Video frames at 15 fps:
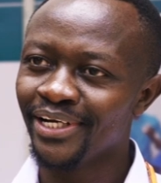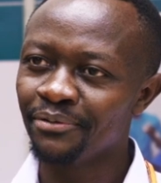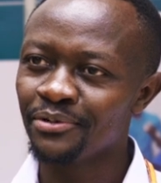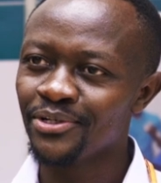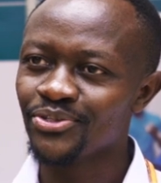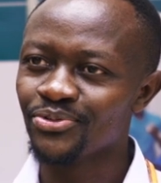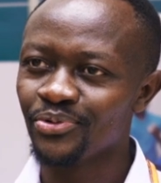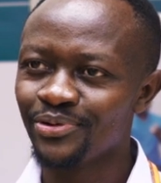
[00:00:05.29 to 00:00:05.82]
name
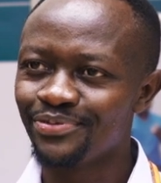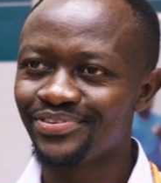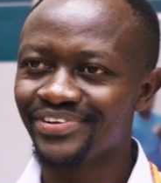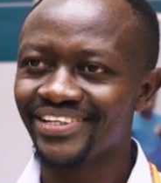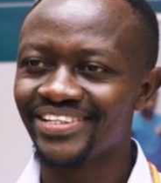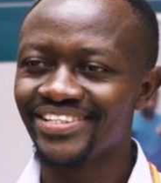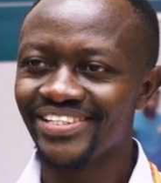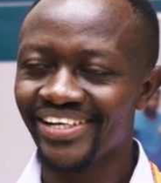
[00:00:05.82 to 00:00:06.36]
is
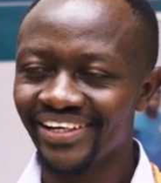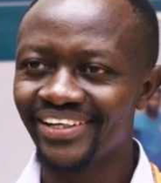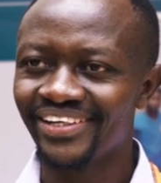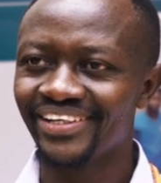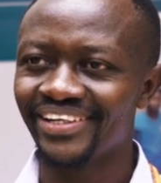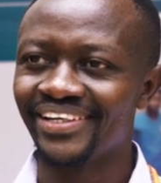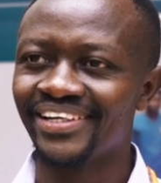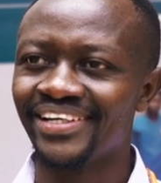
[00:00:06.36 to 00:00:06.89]
Wilfred Njagi,
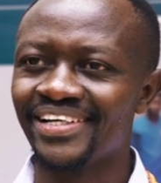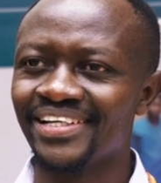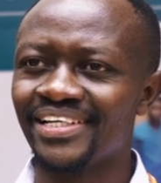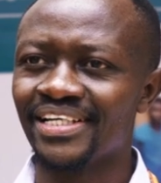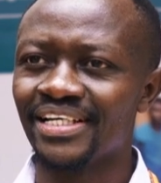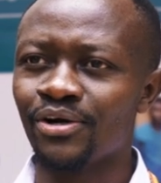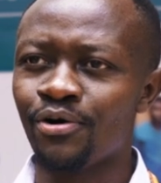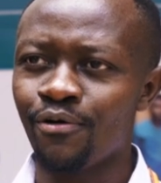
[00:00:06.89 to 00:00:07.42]

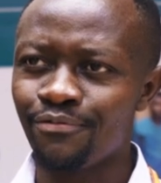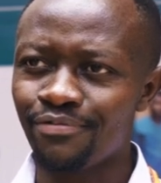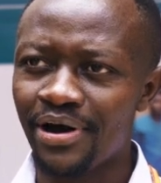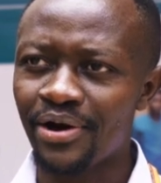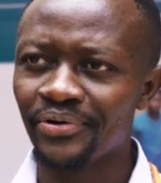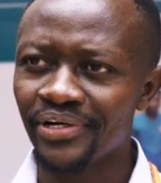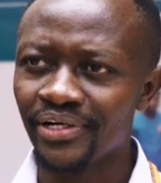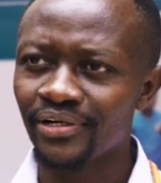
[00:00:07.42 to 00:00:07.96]

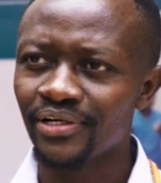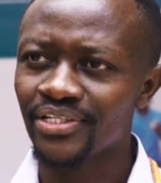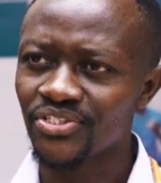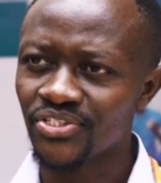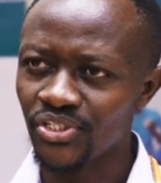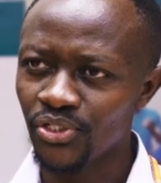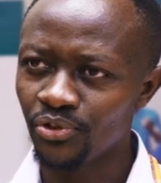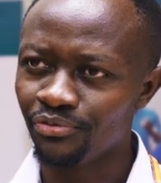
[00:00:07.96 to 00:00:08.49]
co-founder and
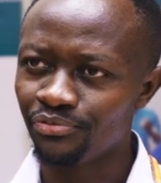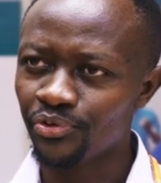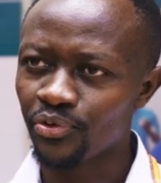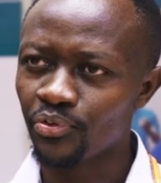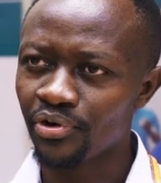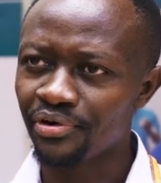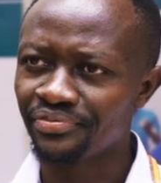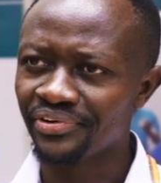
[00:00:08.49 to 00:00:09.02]
CEO of
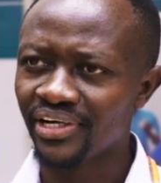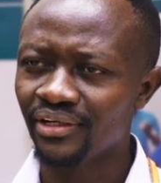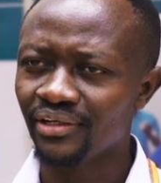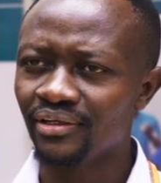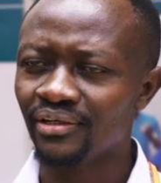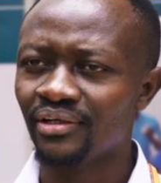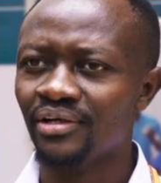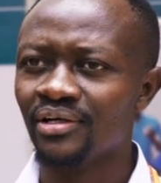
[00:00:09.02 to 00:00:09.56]
Villgro Africa.
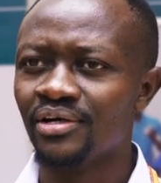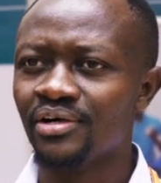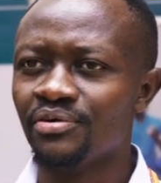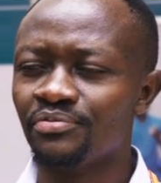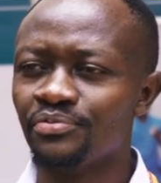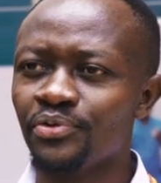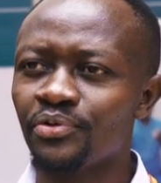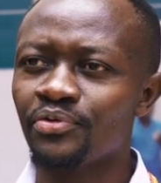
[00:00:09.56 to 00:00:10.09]

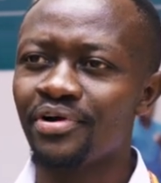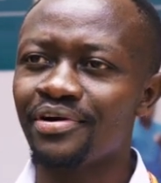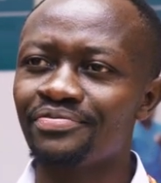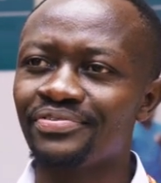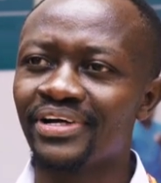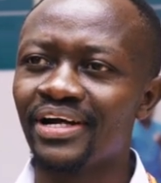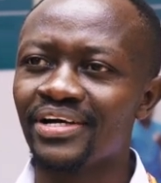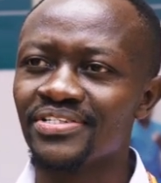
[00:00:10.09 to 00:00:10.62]
Villgro
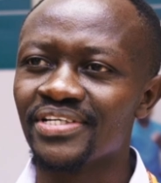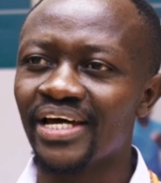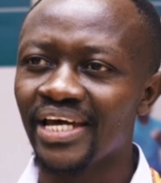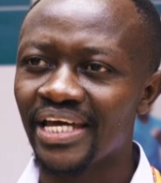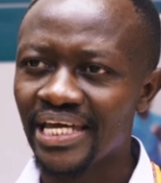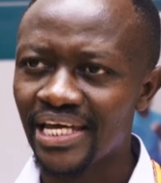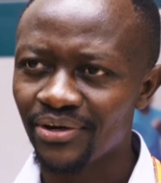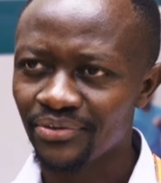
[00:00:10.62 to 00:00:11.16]
Africa is a
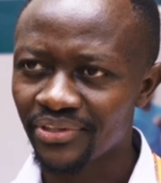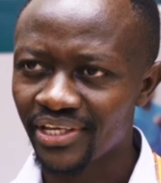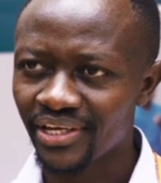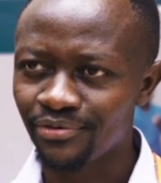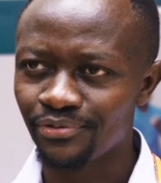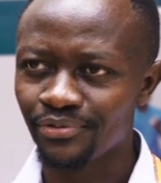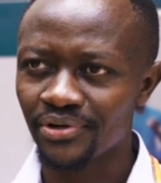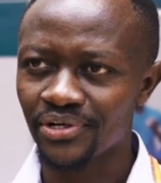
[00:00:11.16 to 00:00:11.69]

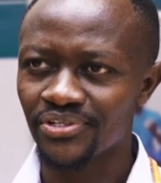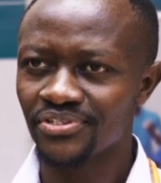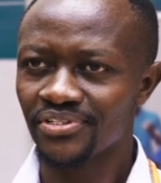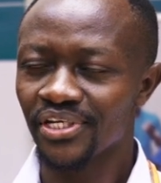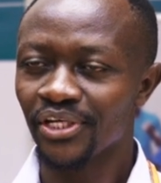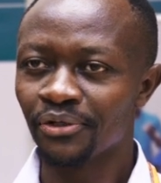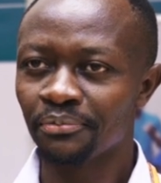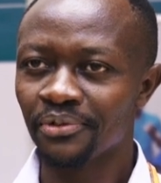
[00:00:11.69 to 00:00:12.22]
healthcare-focused
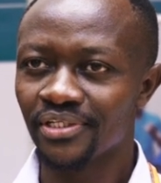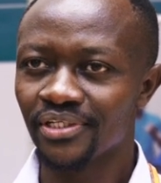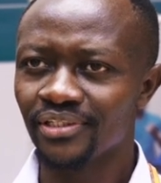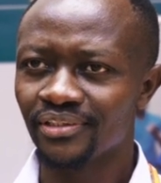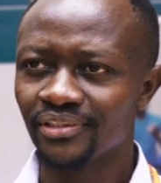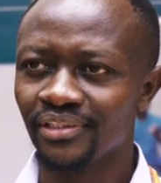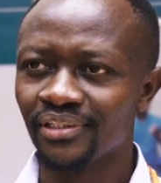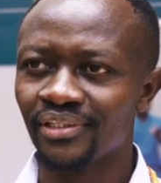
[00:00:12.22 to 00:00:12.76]
incubator,
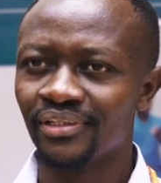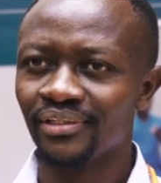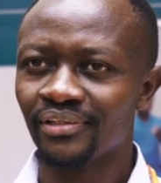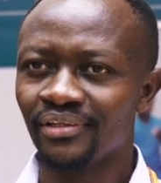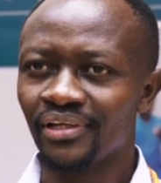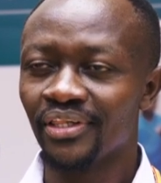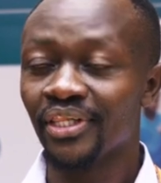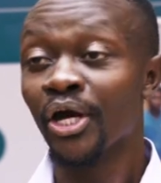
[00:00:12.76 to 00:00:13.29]

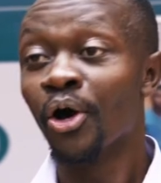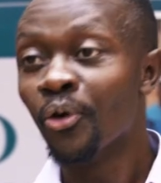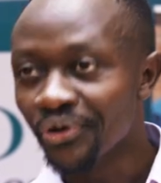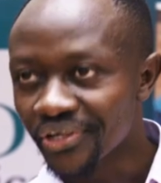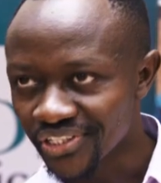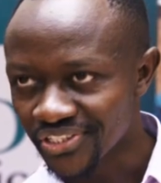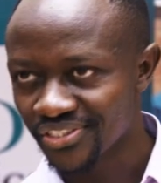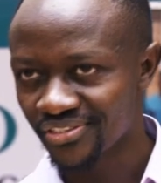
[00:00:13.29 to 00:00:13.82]
the
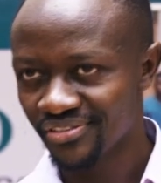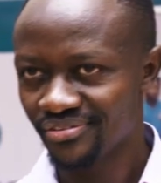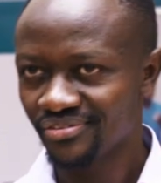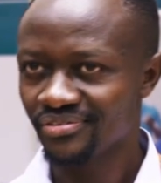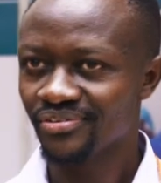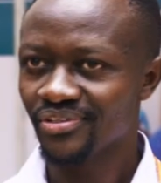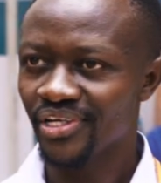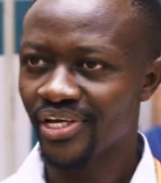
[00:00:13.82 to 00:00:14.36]
oldest
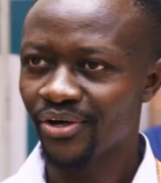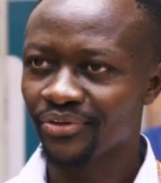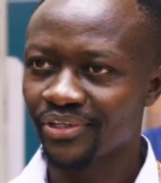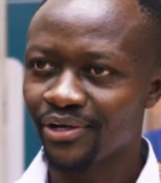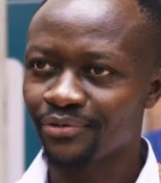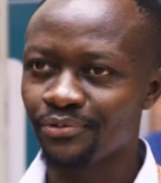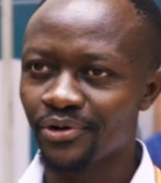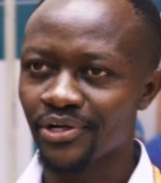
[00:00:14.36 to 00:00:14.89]

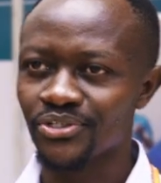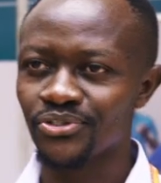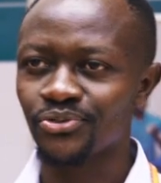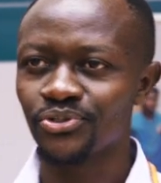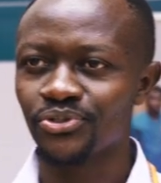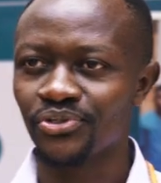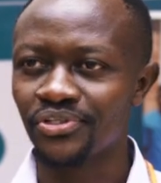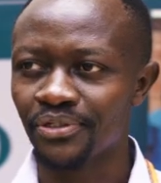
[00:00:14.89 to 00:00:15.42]
healthcare-focused
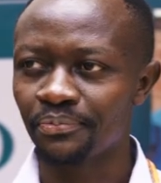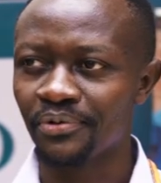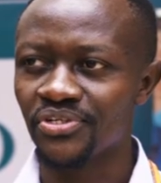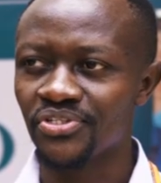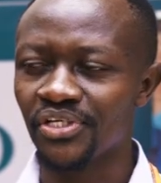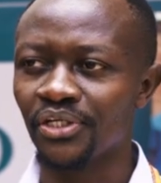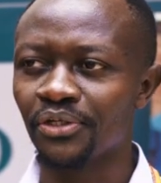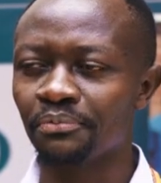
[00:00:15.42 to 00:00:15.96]
social
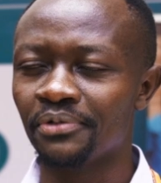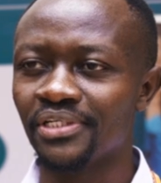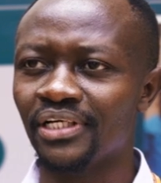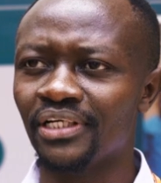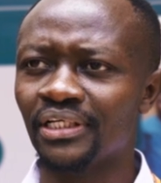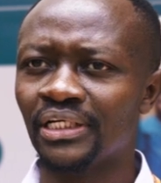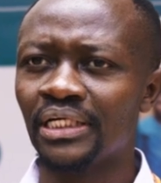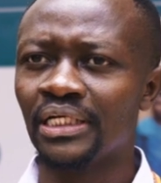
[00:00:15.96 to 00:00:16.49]
enterprise incubator.